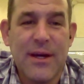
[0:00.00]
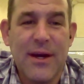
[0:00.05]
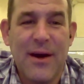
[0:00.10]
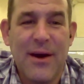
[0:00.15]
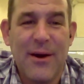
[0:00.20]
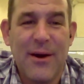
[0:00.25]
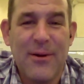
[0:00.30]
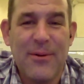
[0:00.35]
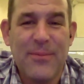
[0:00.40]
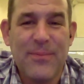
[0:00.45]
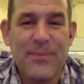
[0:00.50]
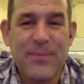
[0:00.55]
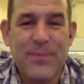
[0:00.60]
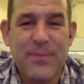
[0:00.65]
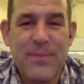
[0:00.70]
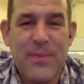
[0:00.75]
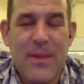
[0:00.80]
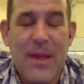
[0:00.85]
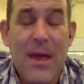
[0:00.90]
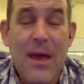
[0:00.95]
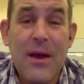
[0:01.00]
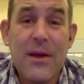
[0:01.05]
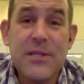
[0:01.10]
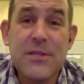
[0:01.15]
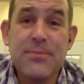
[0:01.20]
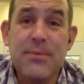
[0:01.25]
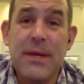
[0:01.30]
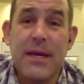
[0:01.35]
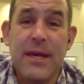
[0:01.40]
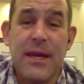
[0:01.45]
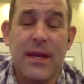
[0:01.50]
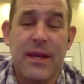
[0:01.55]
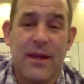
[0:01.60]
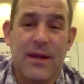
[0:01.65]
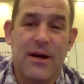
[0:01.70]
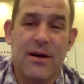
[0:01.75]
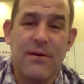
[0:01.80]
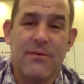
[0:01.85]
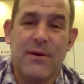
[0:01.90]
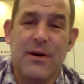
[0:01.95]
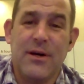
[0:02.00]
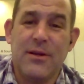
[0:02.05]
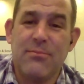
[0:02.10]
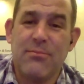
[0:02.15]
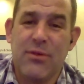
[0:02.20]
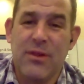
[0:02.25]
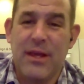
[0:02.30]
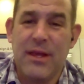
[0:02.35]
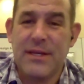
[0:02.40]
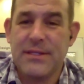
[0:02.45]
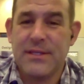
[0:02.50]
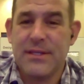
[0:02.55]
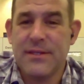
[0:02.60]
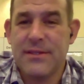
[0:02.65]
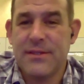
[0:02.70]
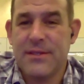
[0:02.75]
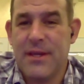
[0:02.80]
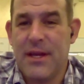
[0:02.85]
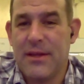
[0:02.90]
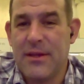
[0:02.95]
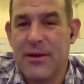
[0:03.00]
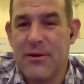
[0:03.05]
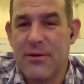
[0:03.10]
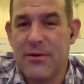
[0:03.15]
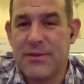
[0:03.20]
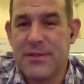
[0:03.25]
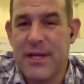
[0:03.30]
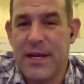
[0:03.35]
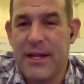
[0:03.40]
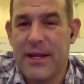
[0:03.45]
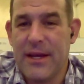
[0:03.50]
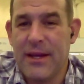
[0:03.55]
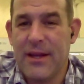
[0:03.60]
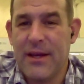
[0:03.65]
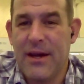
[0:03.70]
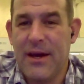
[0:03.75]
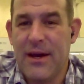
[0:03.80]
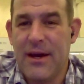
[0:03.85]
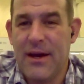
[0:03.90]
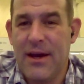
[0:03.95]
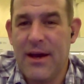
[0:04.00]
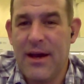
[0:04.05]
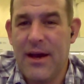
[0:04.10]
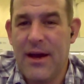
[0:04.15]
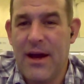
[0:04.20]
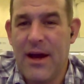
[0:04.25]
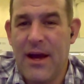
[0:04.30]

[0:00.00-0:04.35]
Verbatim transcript: Um, Speaking of unpleasant and irritating, uh,